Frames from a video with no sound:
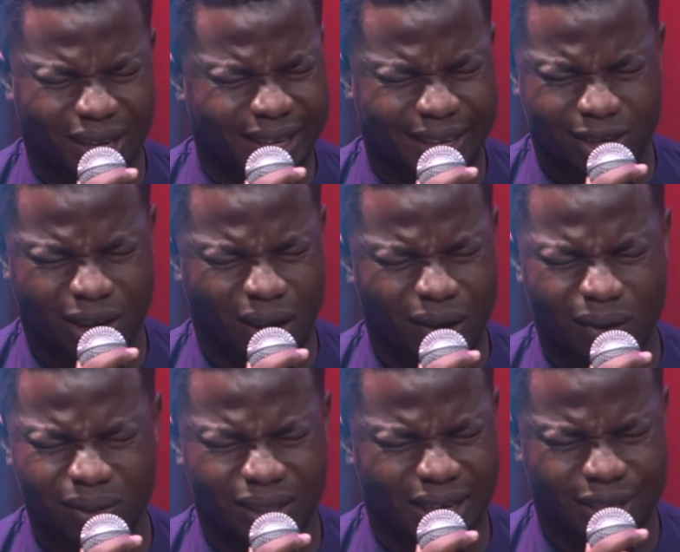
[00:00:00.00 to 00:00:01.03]
a
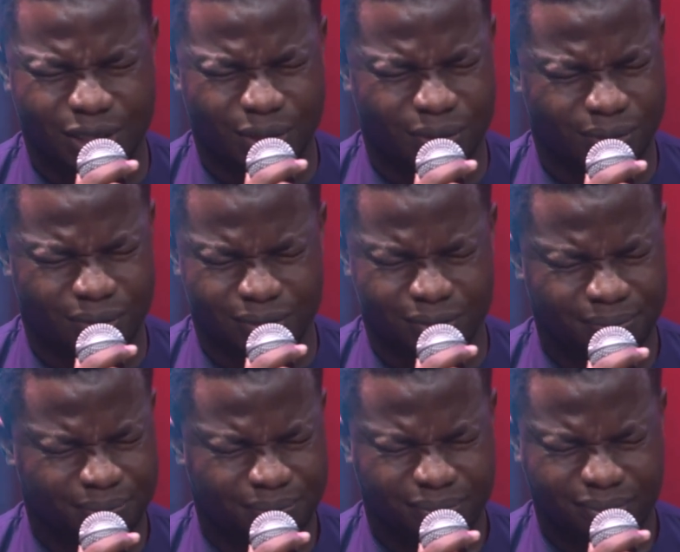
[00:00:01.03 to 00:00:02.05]
God like you?
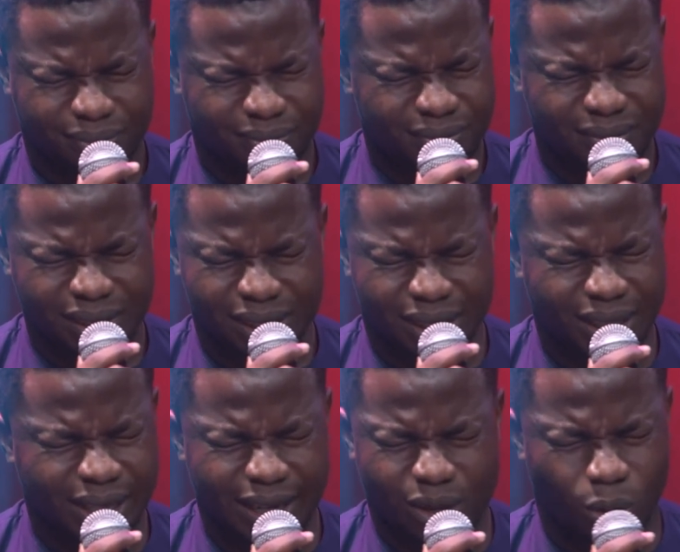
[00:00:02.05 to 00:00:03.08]
The
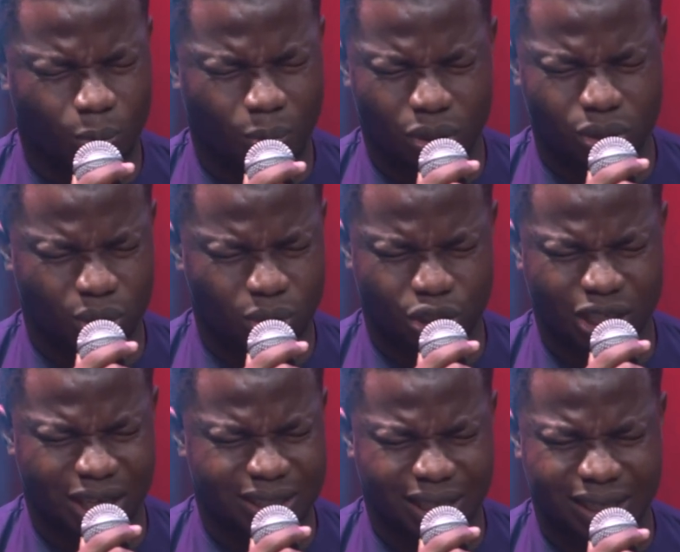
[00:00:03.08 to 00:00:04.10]
Lekobodo
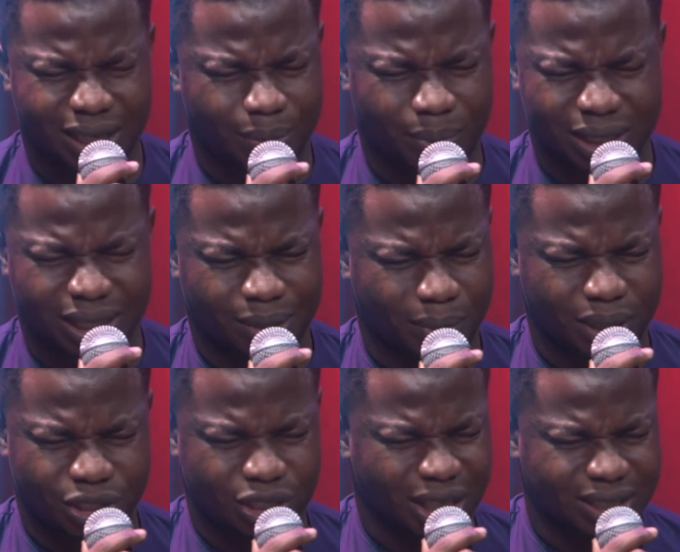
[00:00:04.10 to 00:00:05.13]
Shatalabadaba
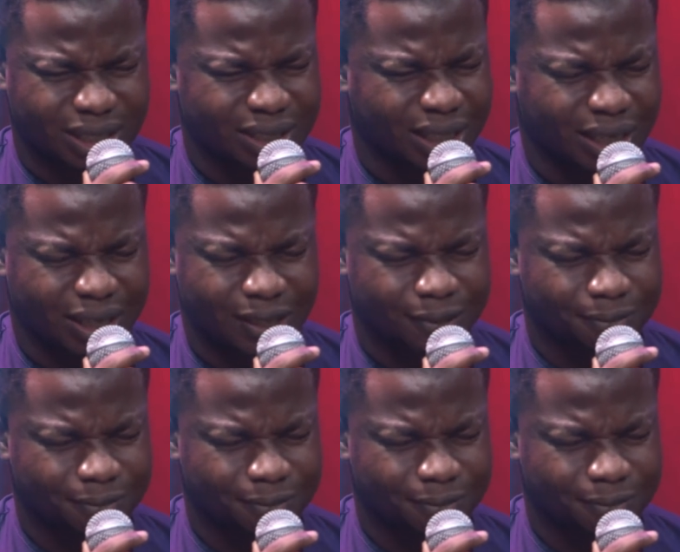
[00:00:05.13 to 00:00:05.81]
Shataya.